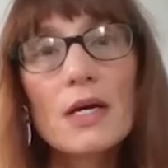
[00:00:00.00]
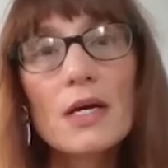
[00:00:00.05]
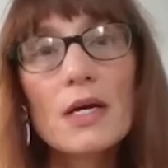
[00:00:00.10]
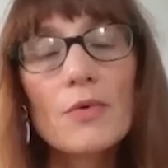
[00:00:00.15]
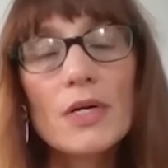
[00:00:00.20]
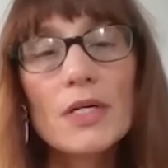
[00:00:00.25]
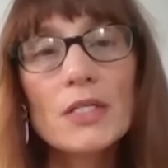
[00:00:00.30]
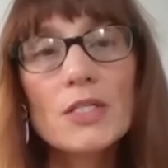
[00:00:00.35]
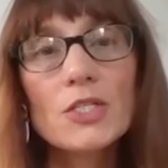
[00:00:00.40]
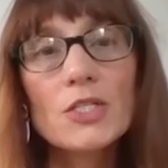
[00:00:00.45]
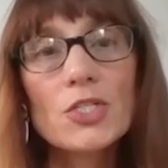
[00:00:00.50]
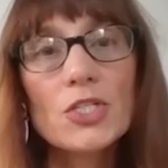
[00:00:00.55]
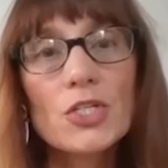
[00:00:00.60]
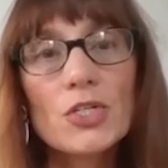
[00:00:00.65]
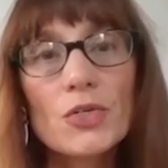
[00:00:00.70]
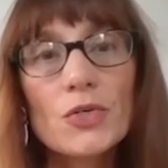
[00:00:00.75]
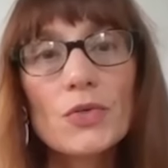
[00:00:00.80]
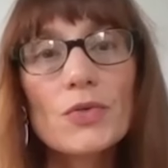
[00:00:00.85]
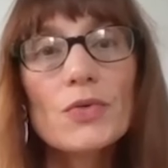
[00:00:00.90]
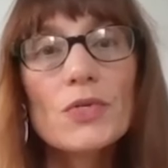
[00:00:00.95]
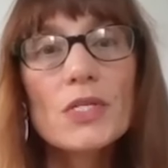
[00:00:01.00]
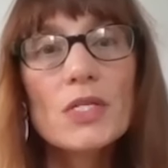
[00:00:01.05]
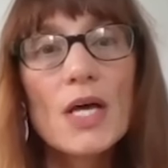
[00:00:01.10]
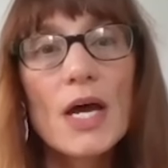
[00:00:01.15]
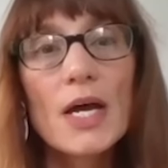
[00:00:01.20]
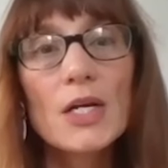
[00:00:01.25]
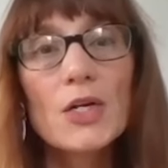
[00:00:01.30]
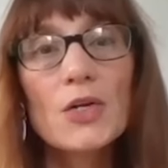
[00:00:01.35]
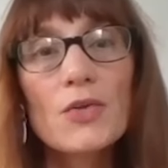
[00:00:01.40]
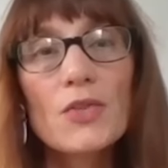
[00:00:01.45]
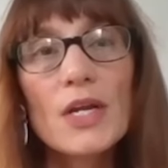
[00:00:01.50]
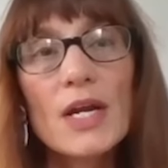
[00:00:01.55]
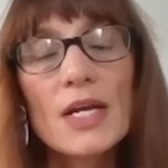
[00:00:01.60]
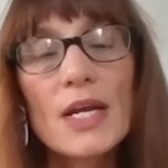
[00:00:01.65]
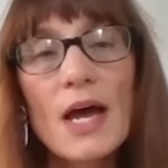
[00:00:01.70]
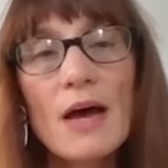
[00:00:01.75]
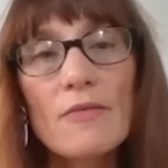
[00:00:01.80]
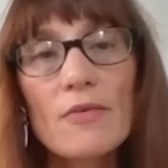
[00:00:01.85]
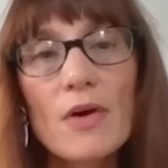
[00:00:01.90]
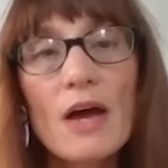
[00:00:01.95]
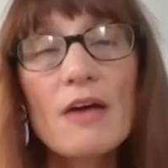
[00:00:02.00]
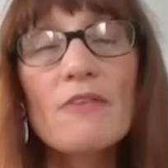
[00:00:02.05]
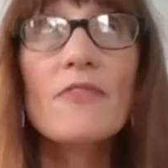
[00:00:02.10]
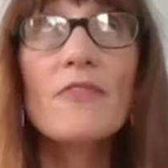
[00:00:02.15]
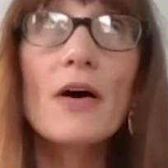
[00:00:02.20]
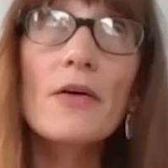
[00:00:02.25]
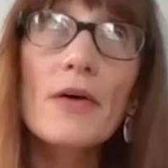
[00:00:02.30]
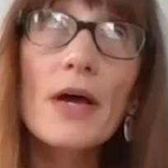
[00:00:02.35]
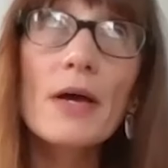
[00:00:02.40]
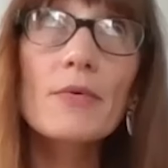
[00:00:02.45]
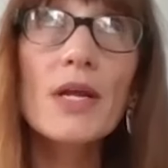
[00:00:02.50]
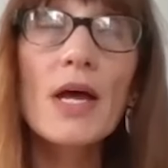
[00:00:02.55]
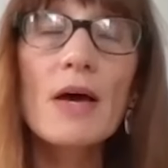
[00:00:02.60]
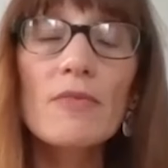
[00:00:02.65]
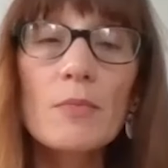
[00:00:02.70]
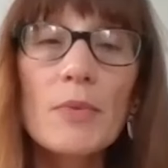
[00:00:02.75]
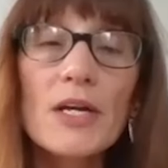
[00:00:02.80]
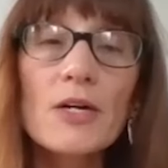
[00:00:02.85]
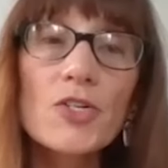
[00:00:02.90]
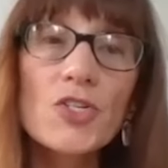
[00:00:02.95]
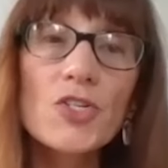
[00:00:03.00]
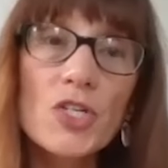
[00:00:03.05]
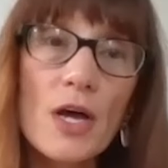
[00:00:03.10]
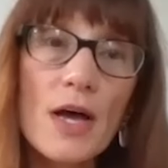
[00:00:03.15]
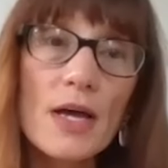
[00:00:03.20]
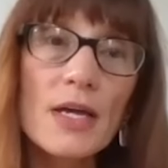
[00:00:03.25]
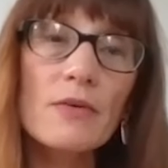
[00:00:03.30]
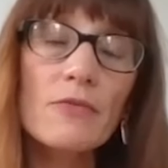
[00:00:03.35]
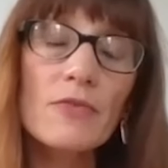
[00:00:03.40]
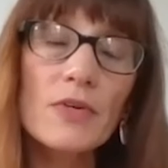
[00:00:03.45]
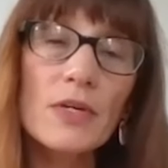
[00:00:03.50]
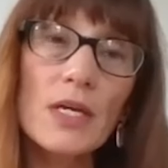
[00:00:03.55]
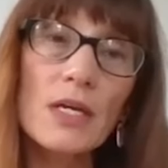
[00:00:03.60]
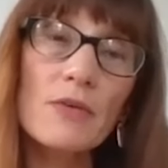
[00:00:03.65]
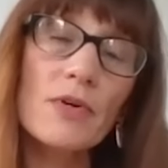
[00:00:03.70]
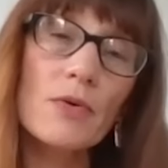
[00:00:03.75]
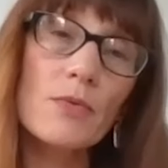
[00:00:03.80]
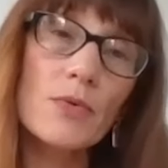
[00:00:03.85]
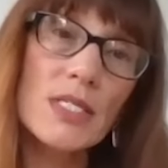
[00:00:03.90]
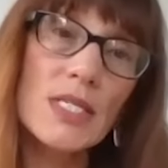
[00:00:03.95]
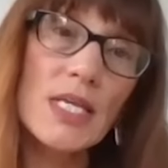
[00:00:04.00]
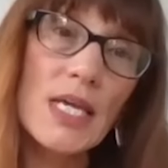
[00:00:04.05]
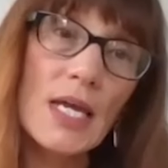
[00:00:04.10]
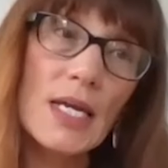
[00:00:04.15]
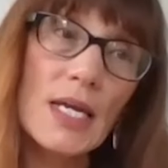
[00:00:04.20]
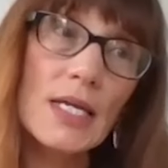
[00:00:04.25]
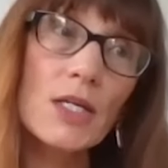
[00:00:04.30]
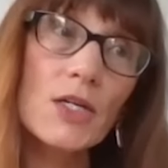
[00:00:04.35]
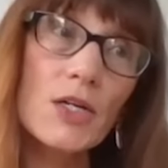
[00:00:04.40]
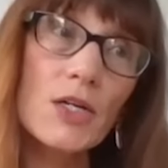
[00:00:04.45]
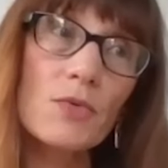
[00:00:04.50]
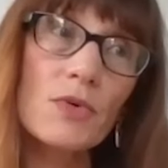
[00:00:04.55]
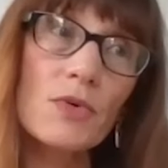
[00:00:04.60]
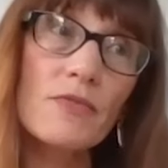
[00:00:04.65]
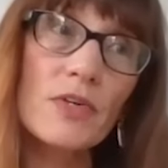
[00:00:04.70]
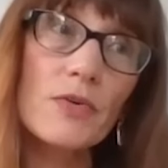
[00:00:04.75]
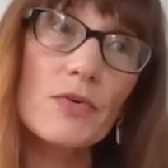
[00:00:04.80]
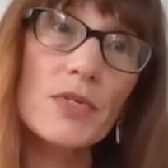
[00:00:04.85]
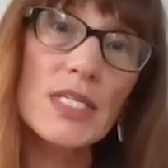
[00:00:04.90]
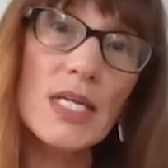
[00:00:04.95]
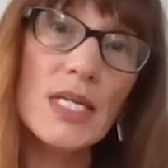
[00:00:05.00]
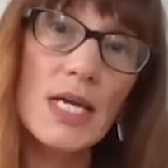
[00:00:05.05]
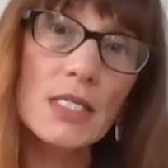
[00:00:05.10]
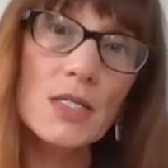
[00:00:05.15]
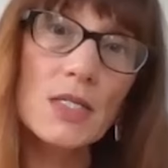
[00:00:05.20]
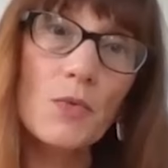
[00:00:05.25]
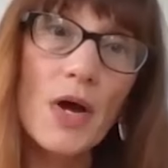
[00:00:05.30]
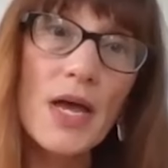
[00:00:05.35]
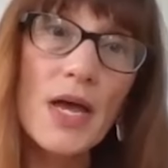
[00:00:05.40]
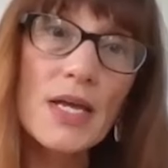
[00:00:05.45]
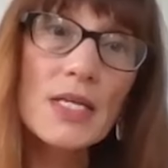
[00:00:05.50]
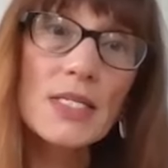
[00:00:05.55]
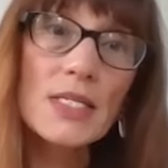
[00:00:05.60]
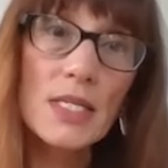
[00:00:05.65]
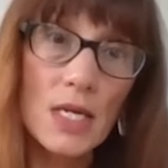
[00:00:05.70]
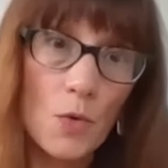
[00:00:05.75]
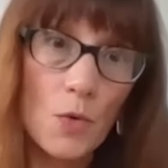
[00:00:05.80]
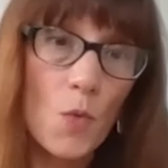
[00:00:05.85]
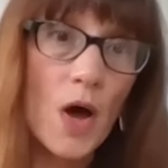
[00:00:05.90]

I wanted to choose. I knew that I'd have a, I felt I would have a better shot if it, if it was getting good reviews taste wise, and it